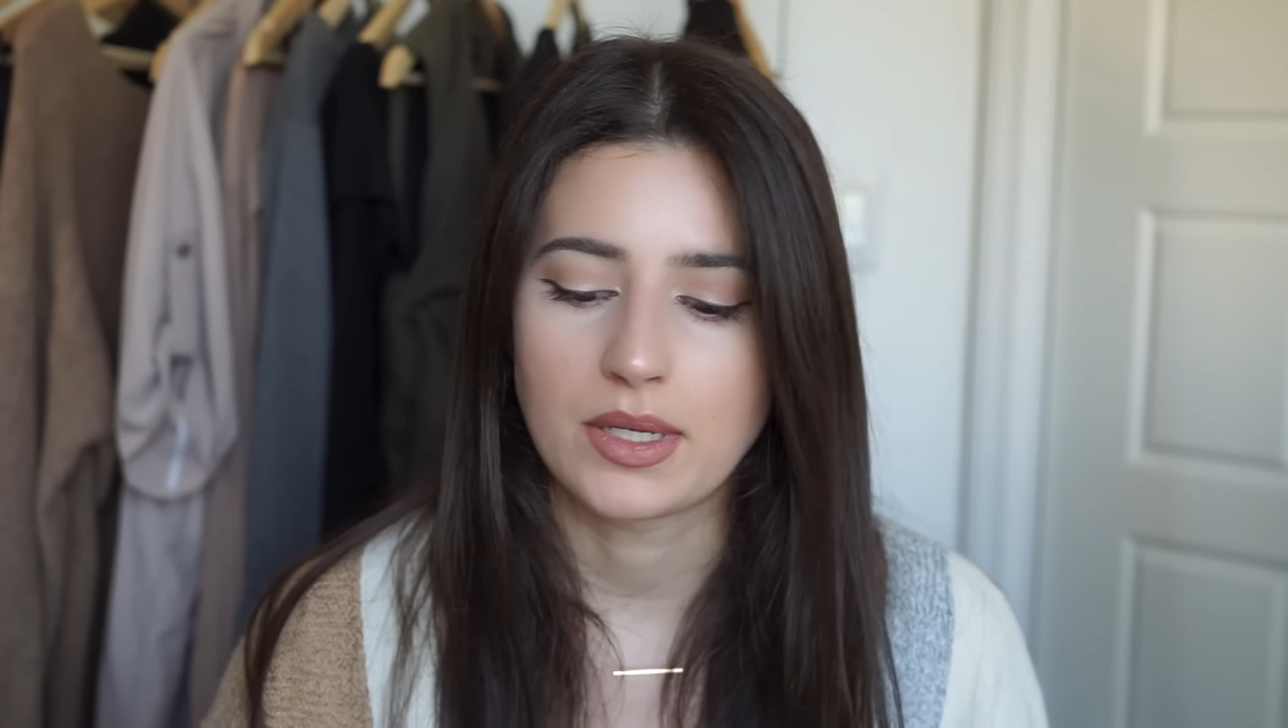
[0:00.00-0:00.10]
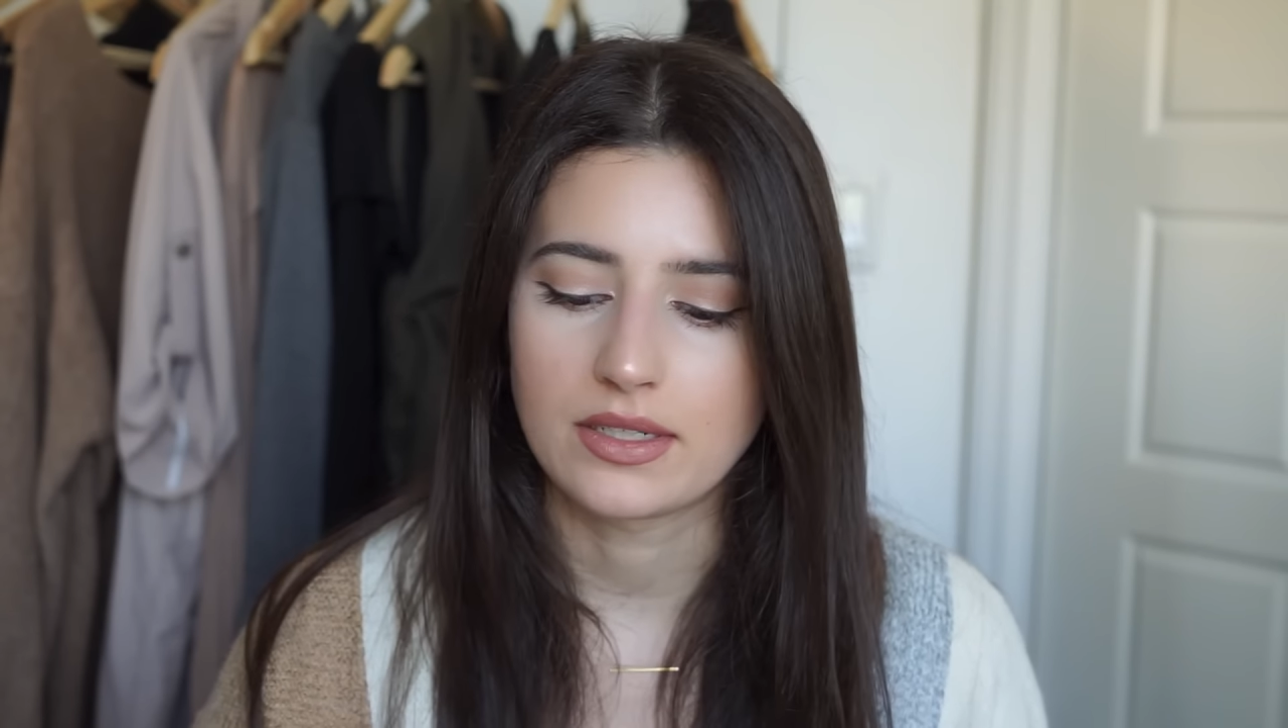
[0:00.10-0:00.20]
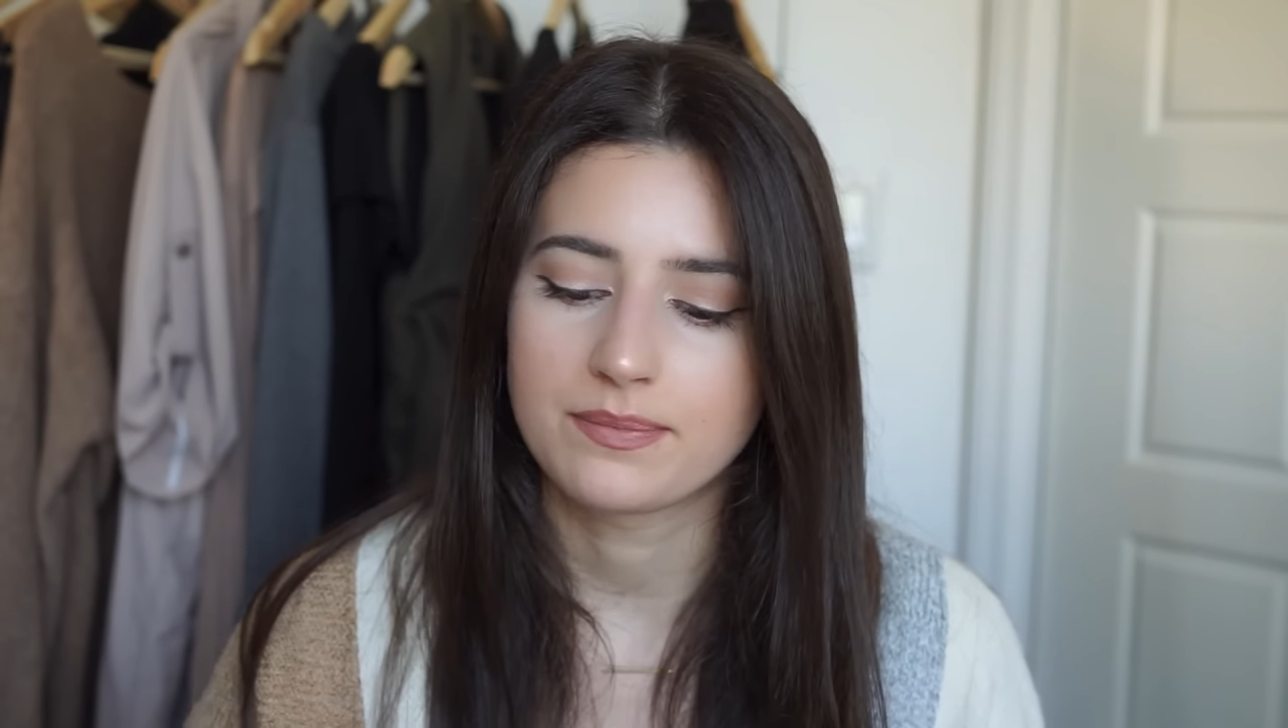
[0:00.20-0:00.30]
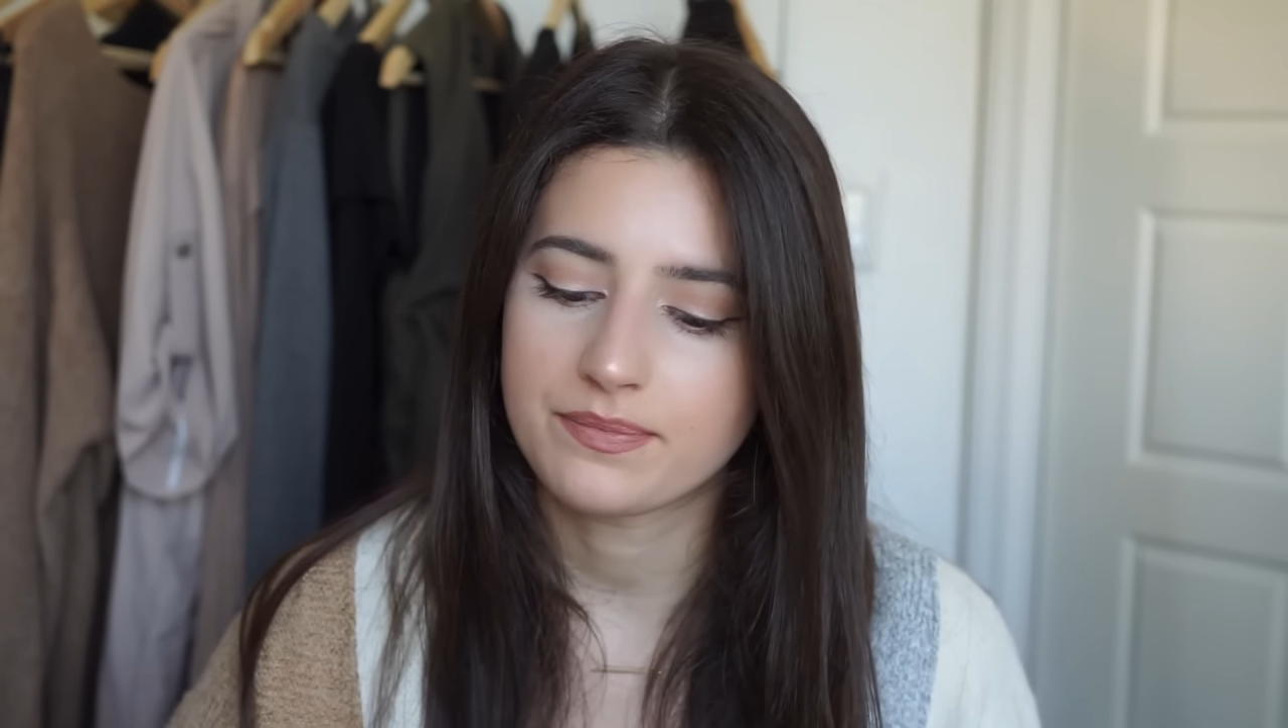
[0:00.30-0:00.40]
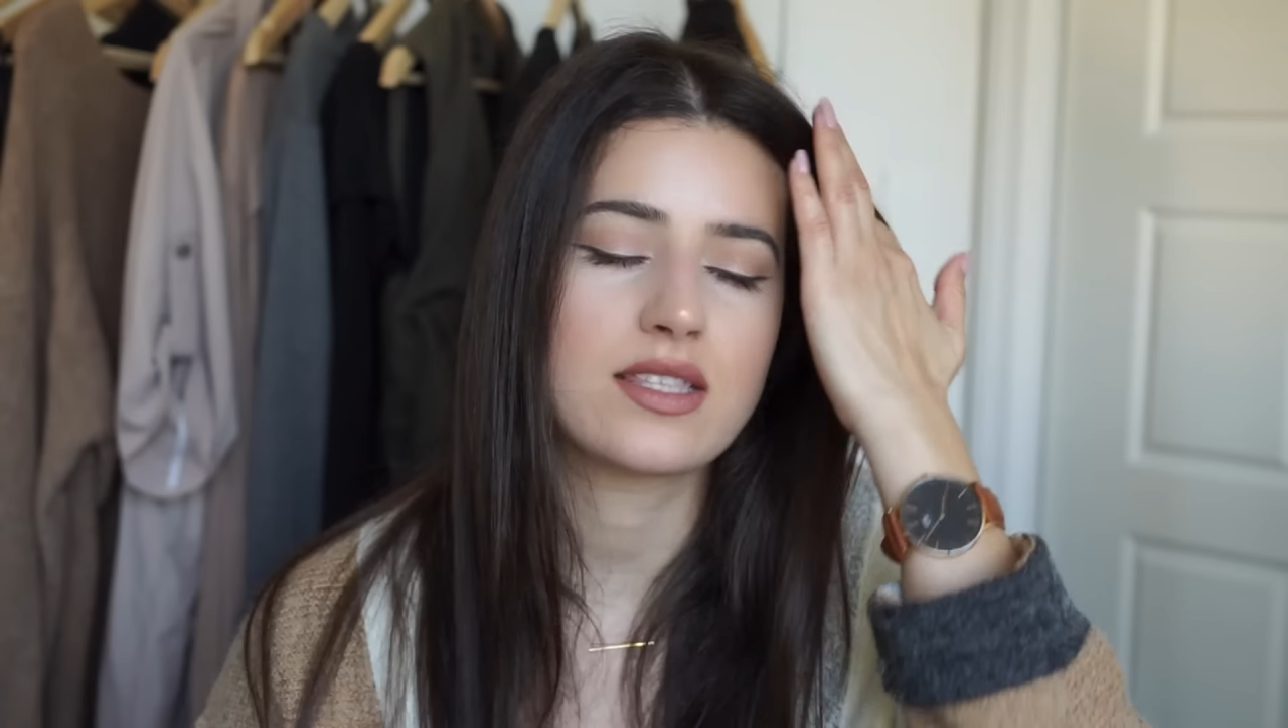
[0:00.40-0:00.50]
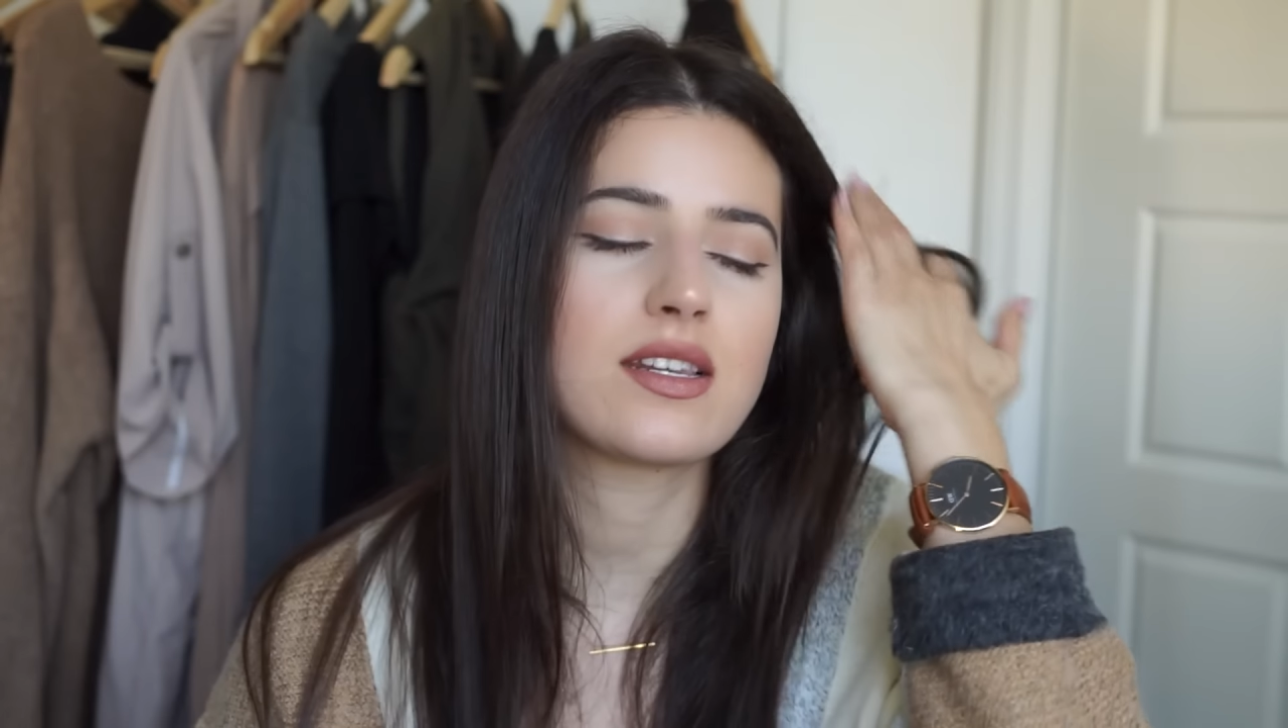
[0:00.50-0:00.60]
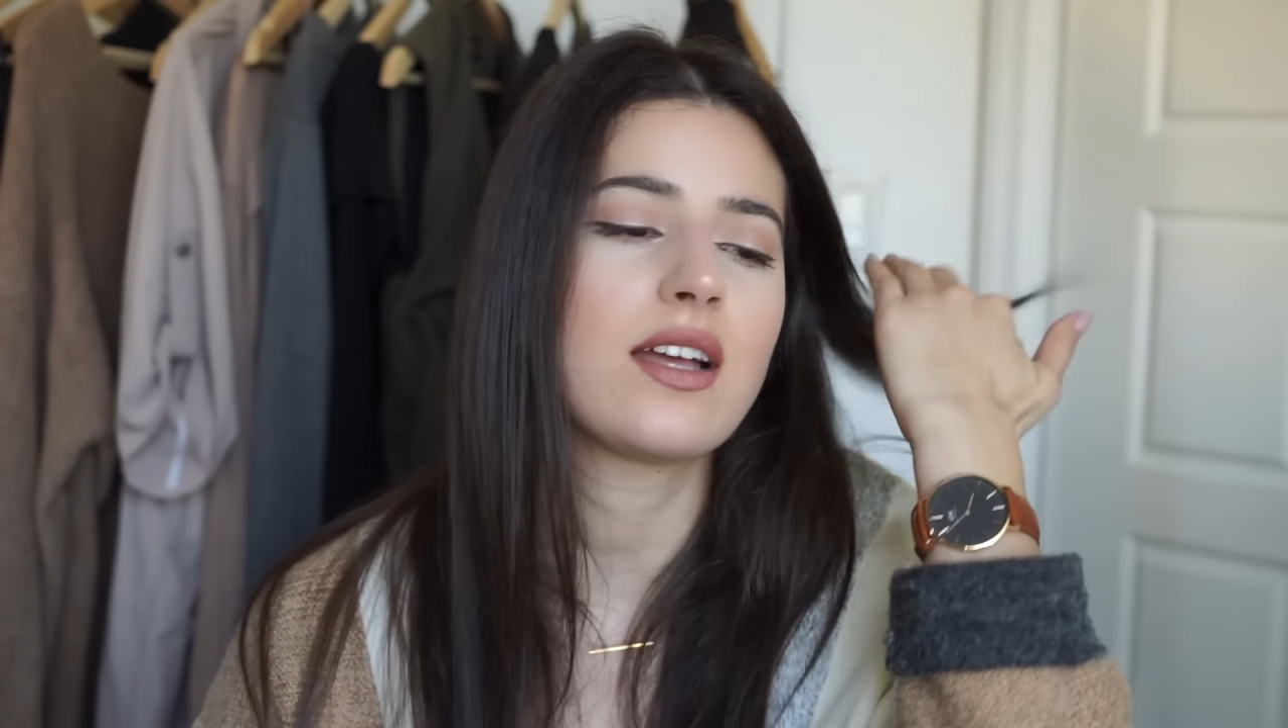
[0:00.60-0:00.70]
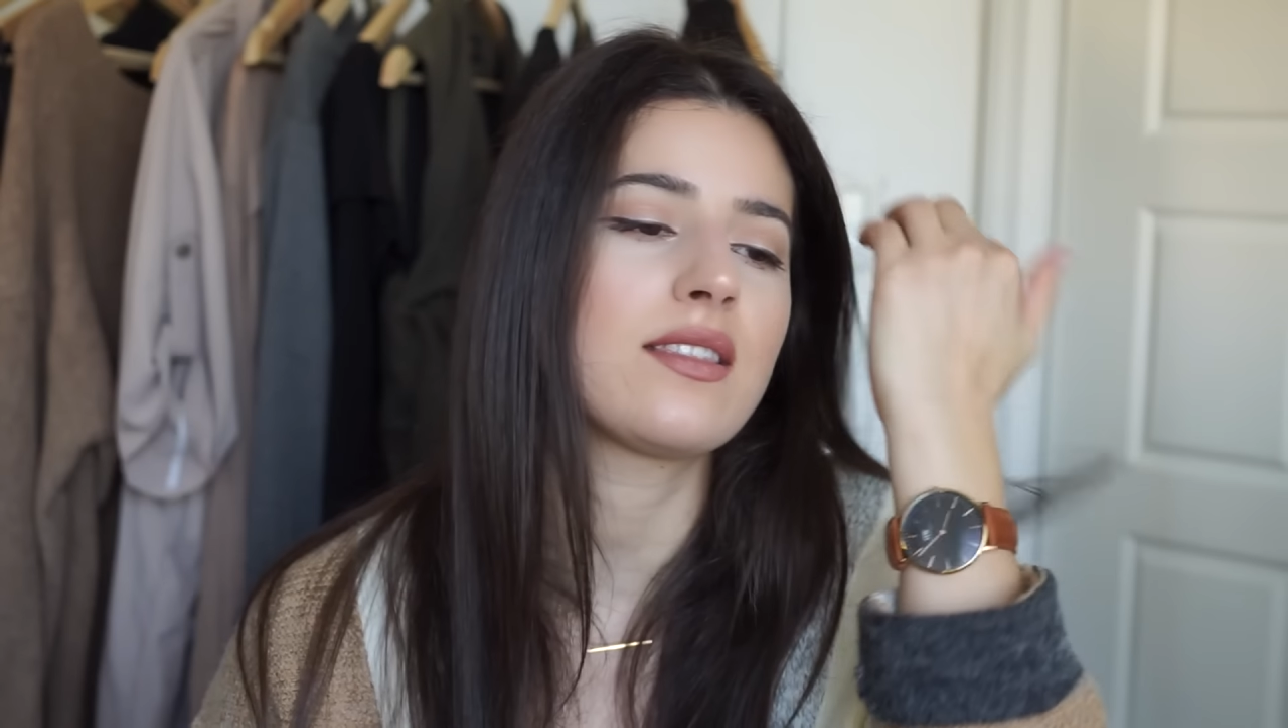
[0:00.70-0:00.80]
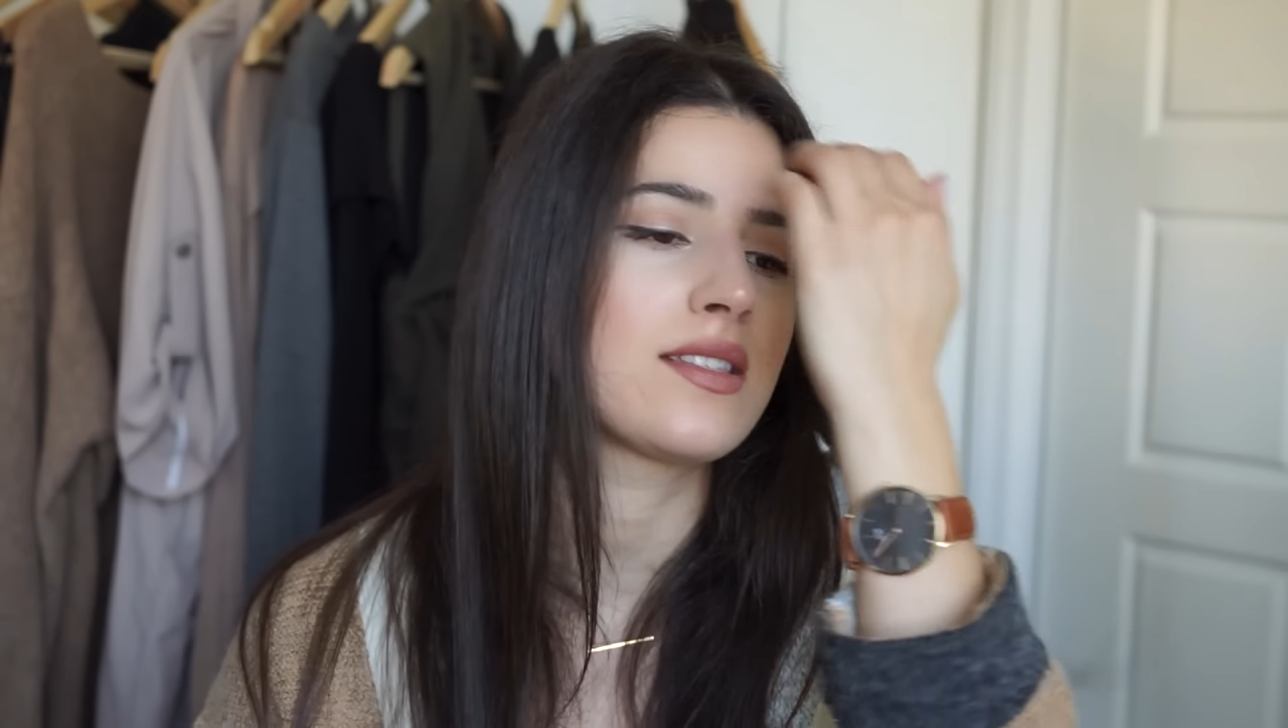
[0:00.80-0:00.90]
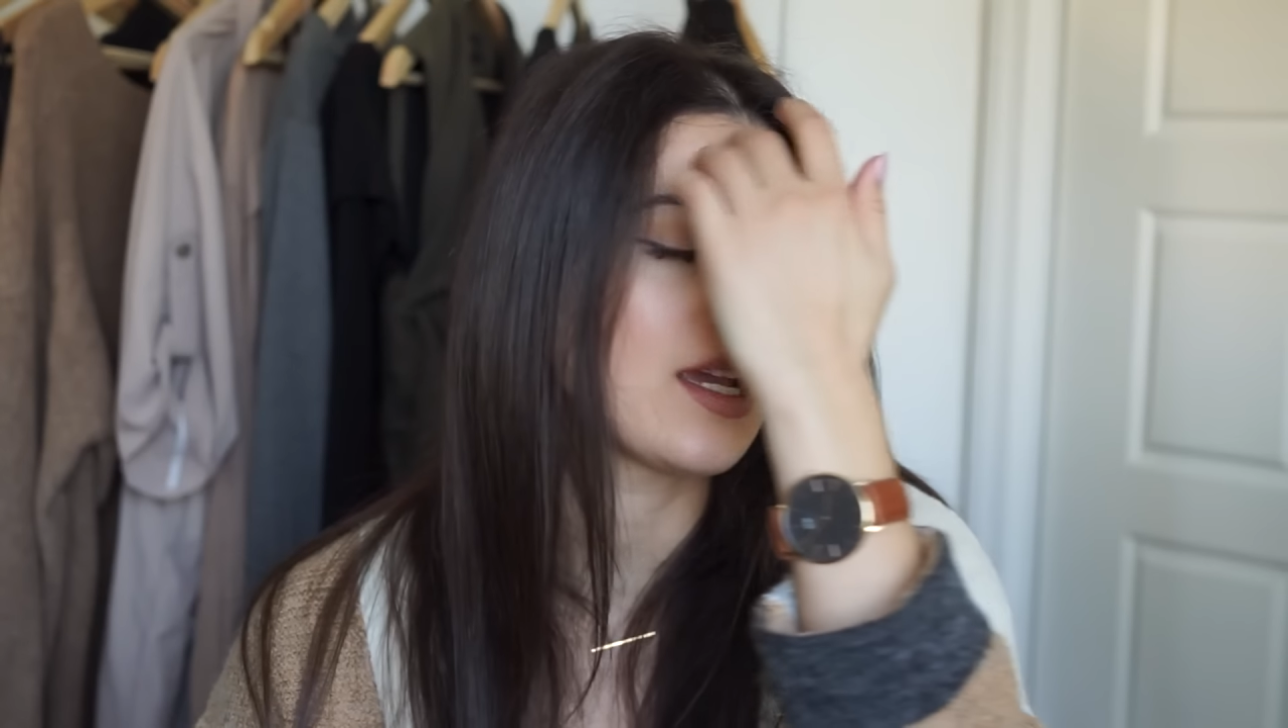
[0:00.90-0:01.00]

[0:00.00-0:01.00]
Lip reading: but it's not the